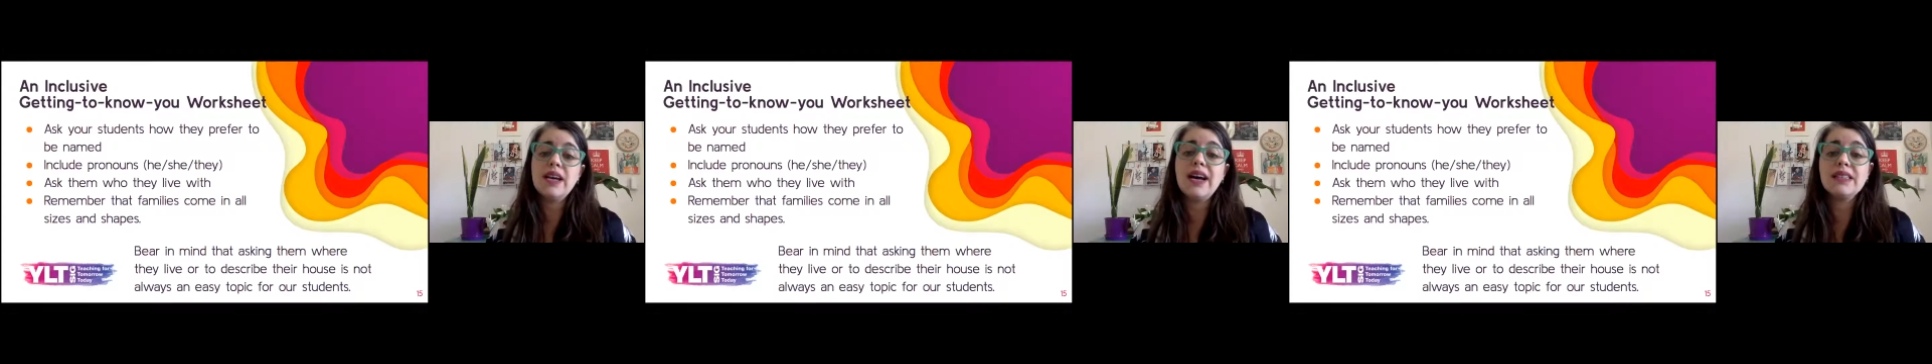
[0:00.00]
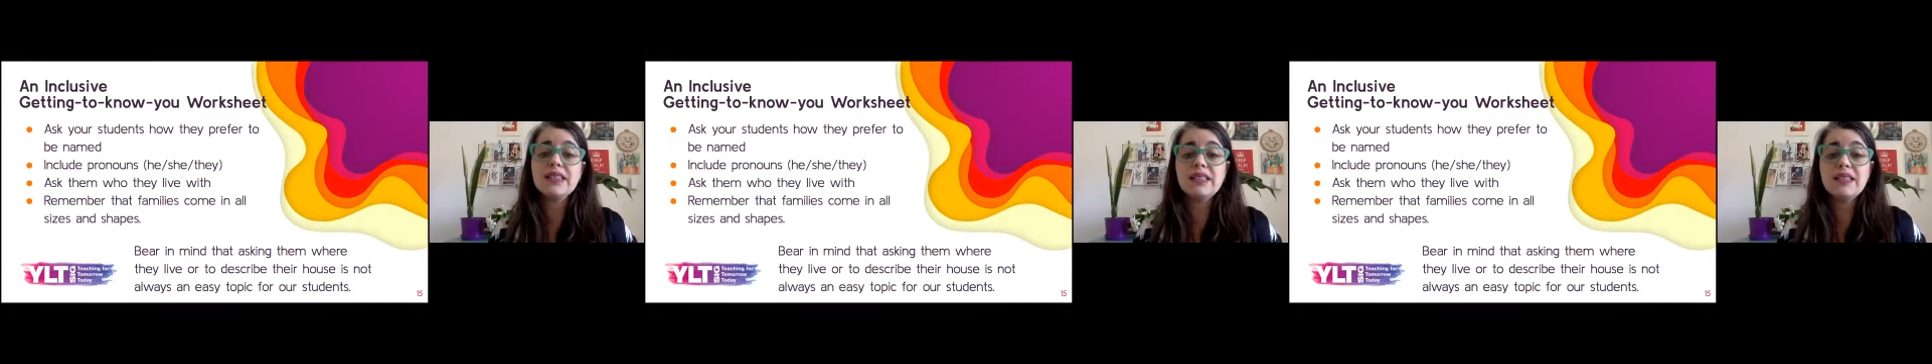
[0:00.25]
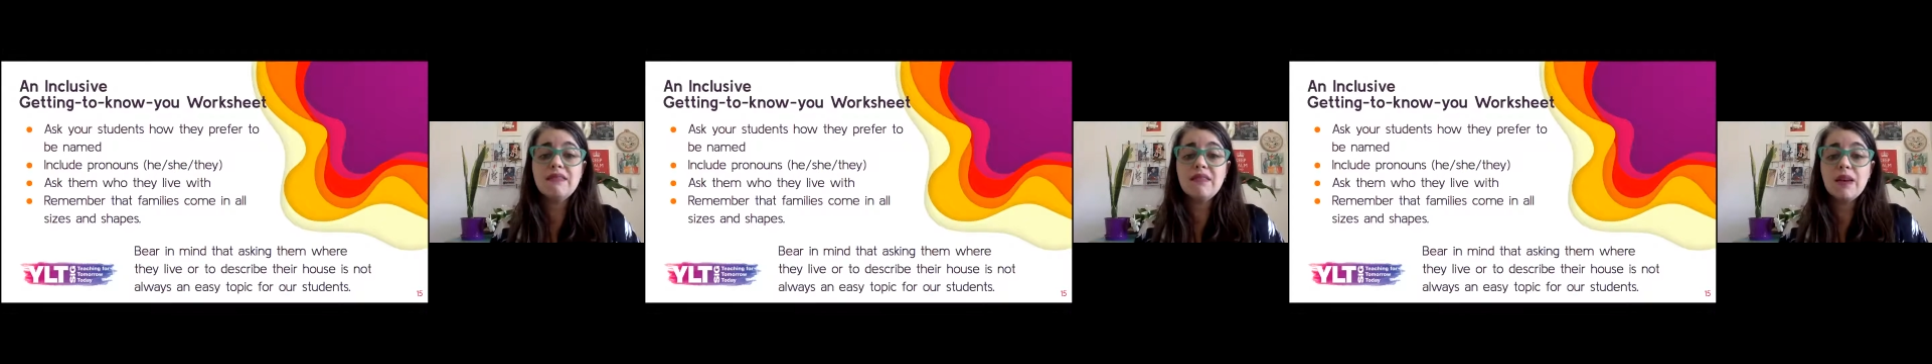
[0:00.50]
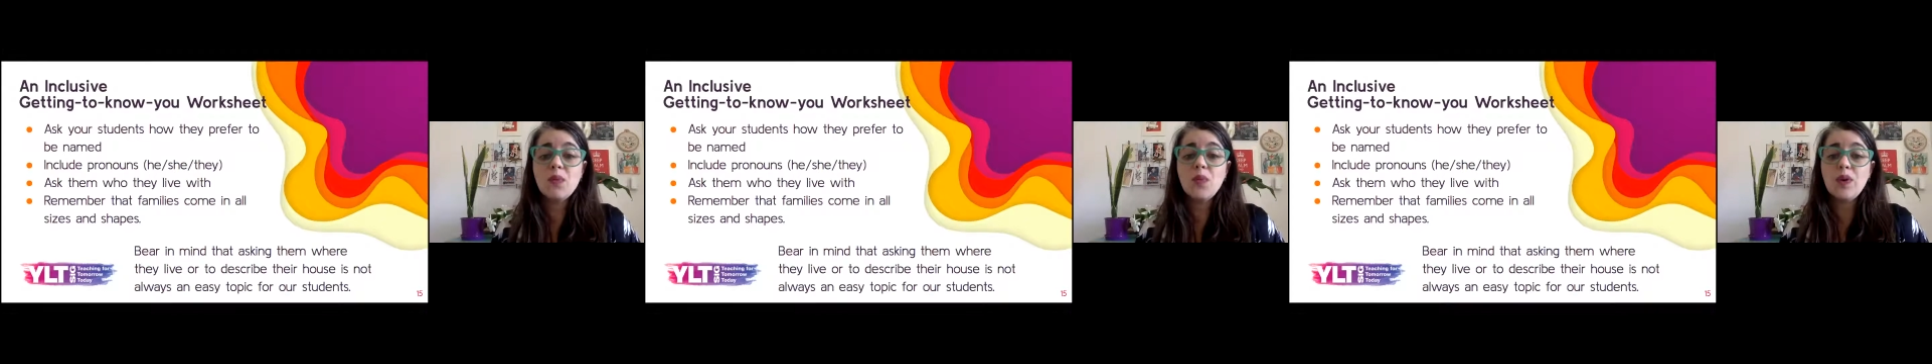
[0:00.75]
asking
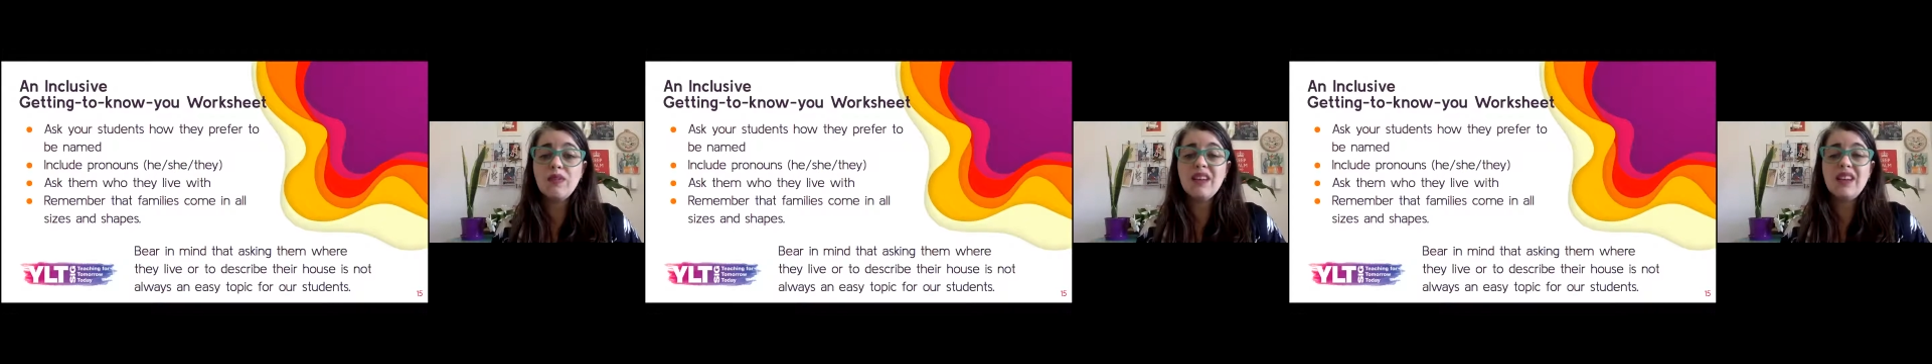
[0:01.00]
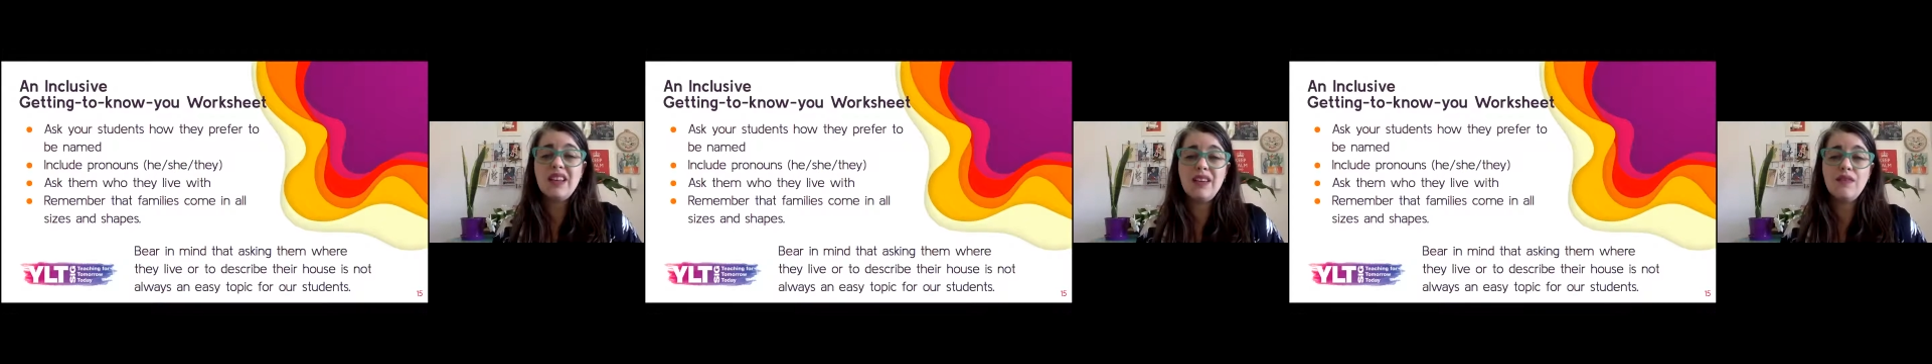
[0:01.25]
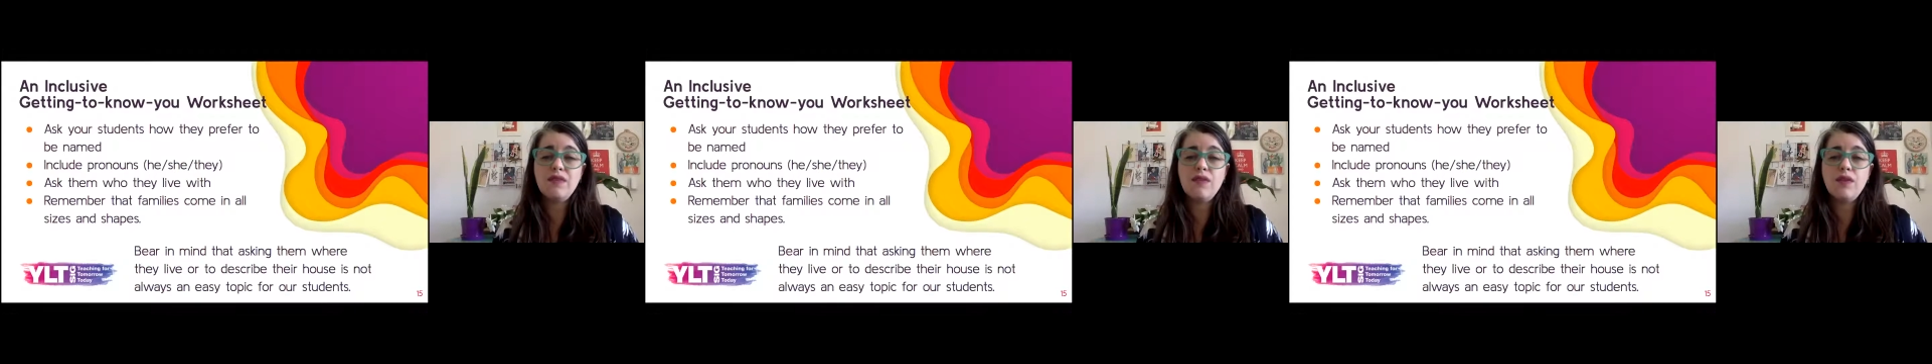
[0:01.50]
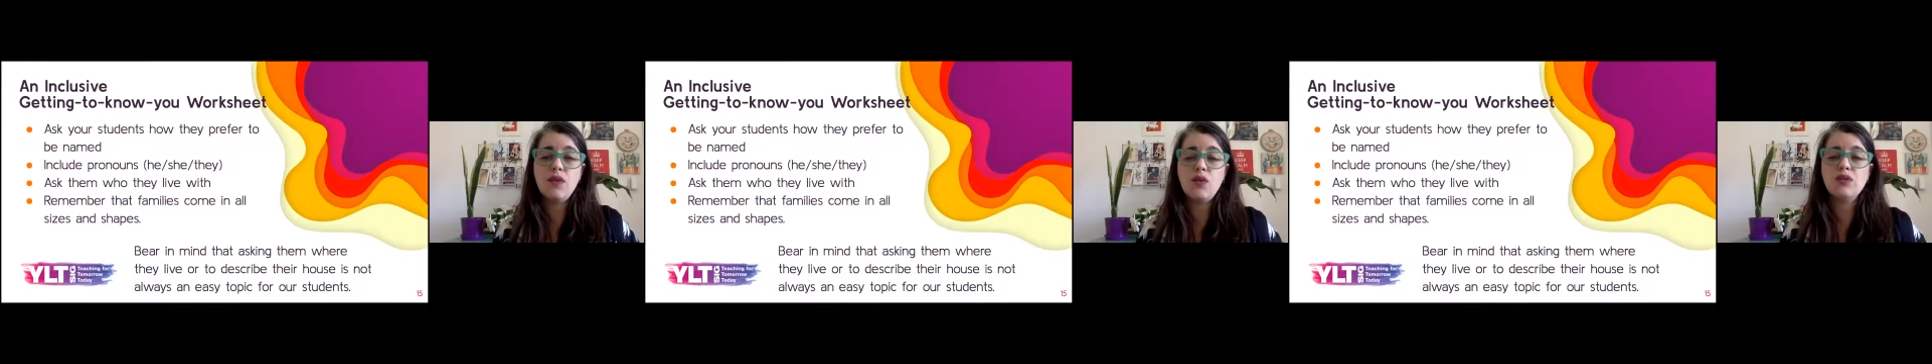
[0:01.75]
them where they live
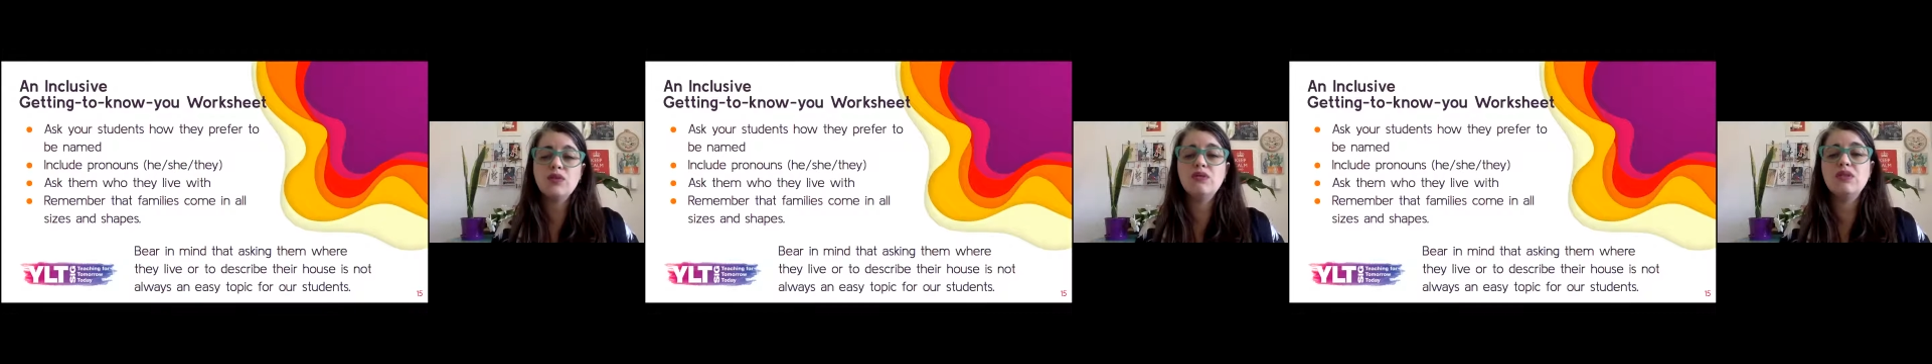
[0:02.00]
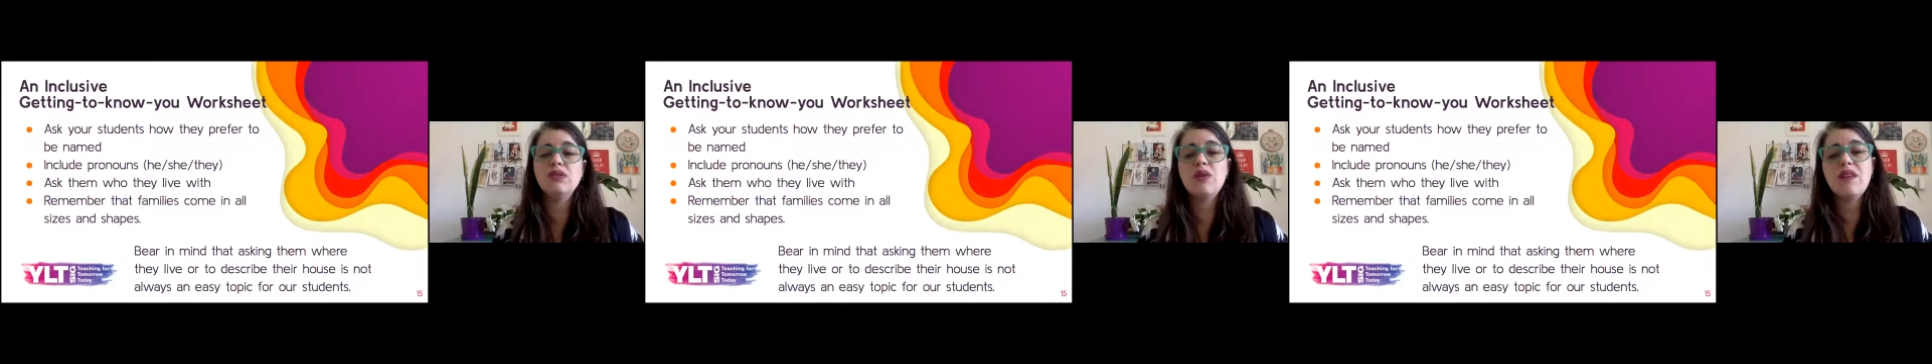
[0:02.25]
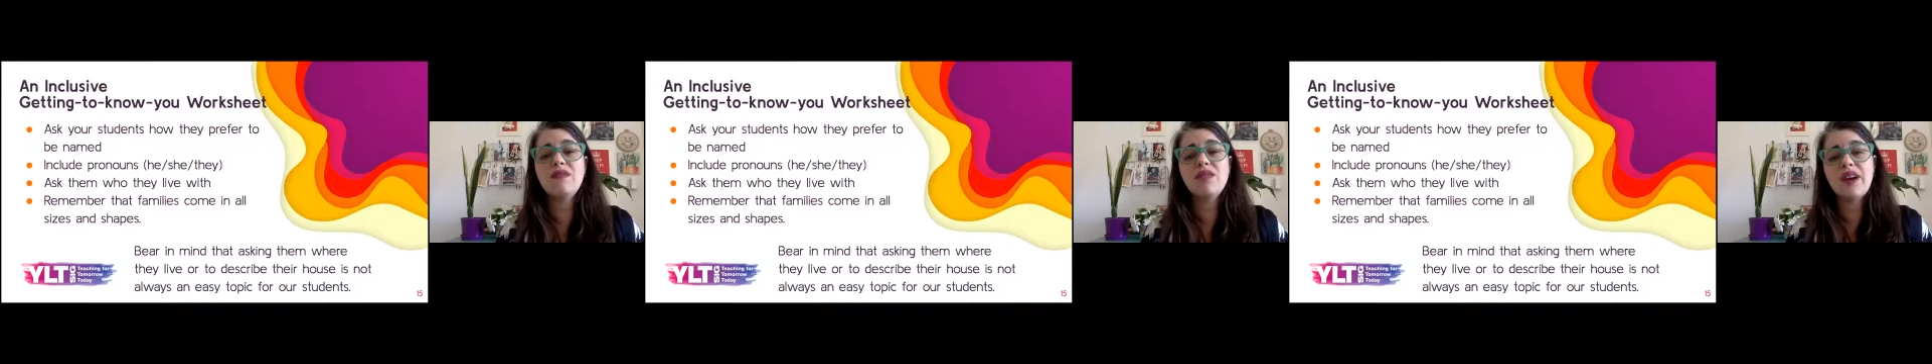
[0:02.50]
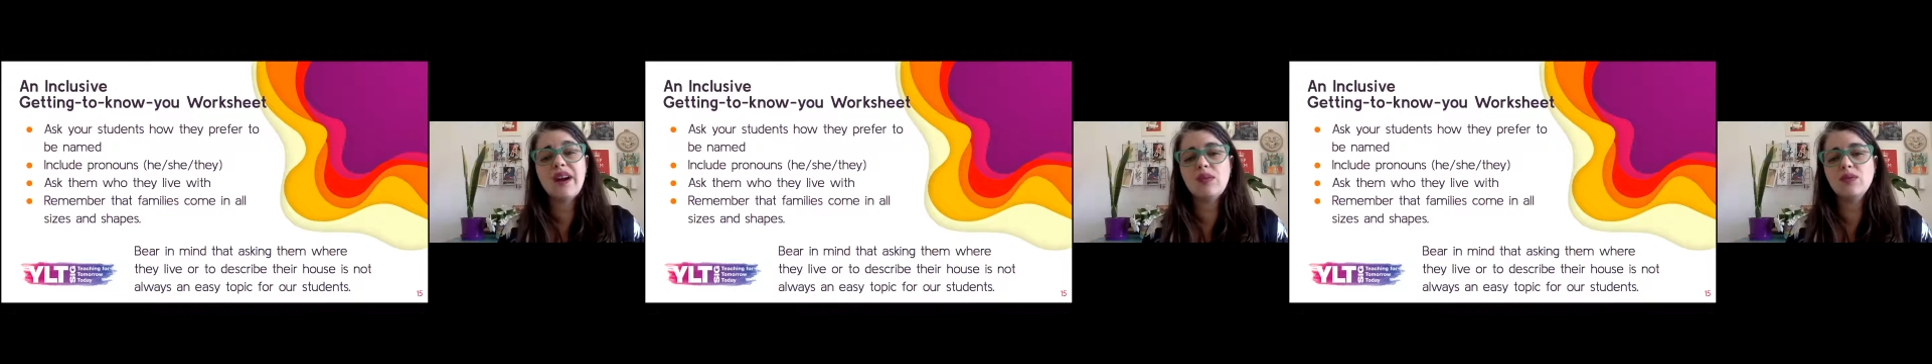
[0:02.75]
or to describe their
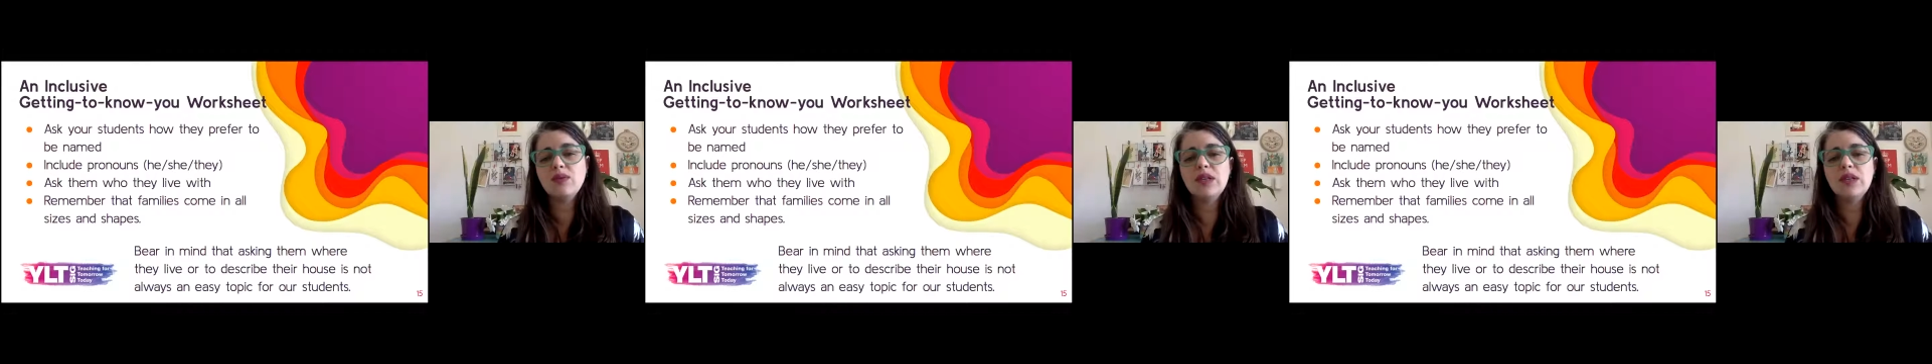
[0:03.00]
house